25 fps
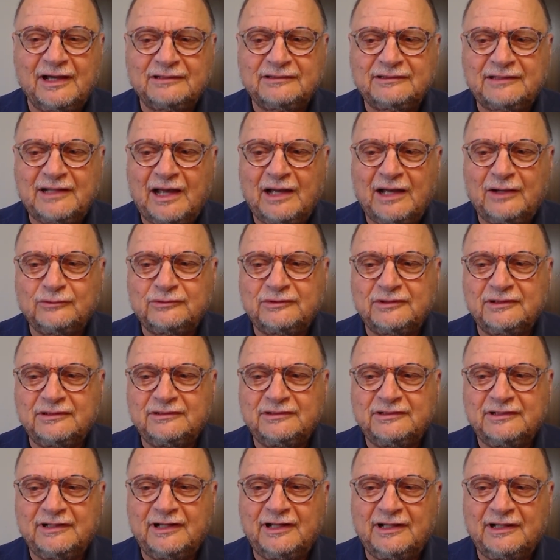
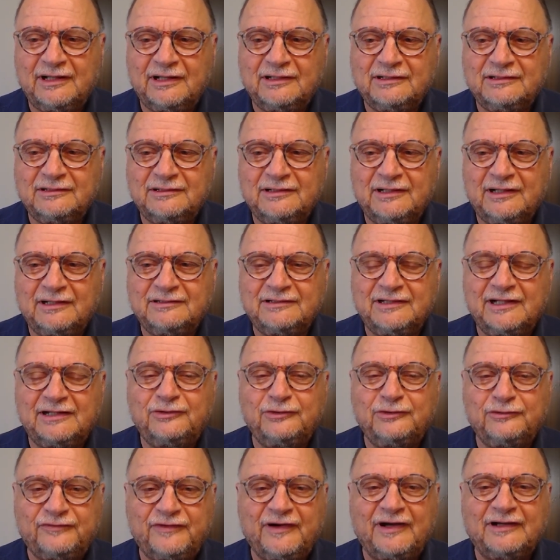outed, and then
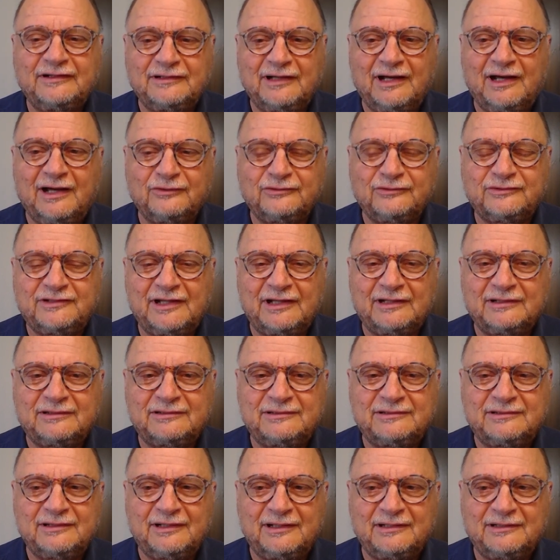you find out
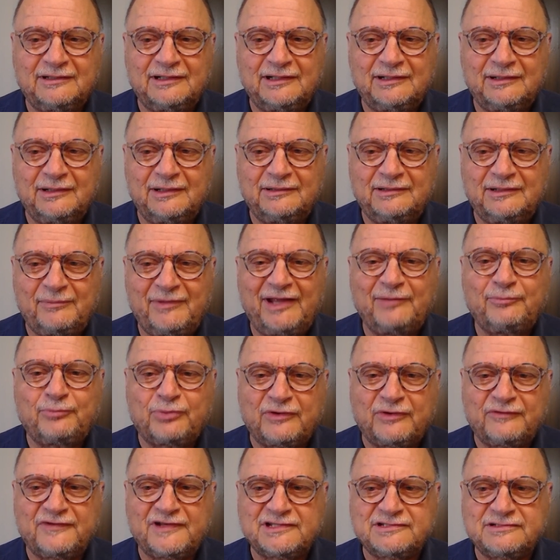that the main
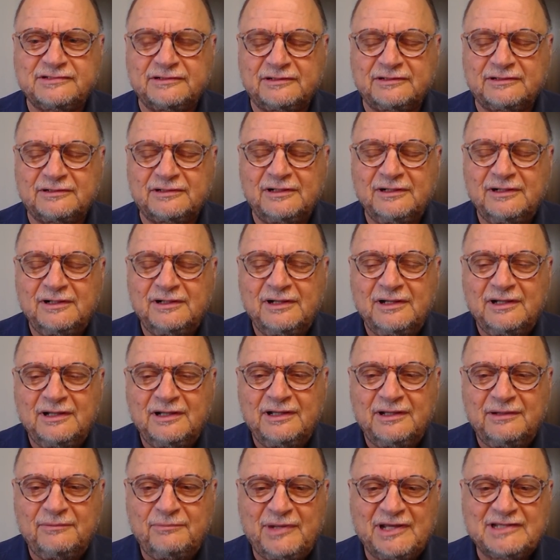professor
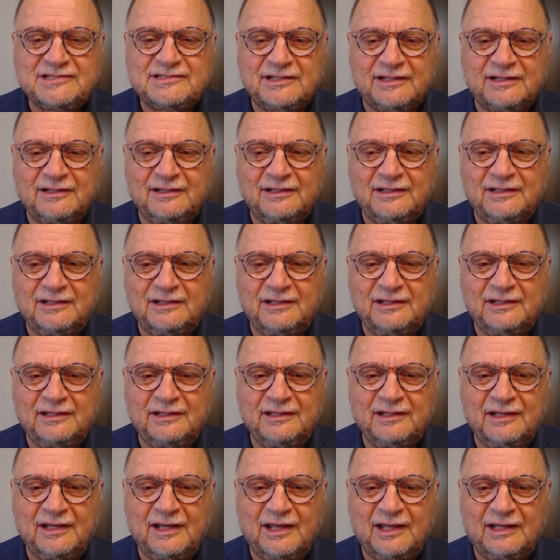
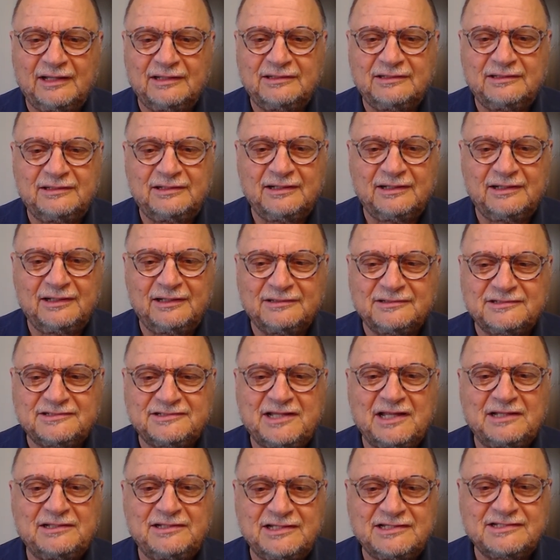basically had
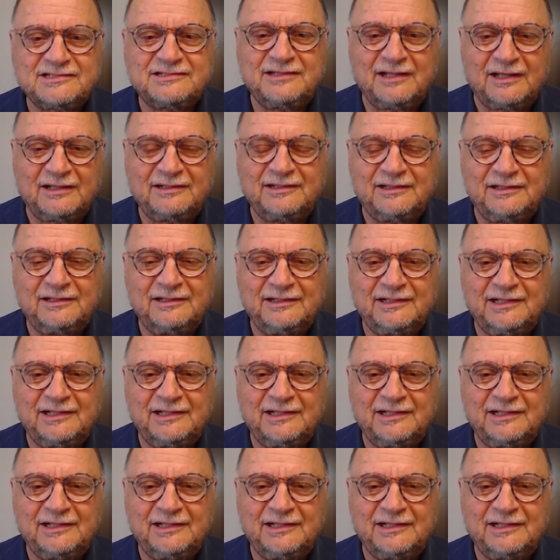studies done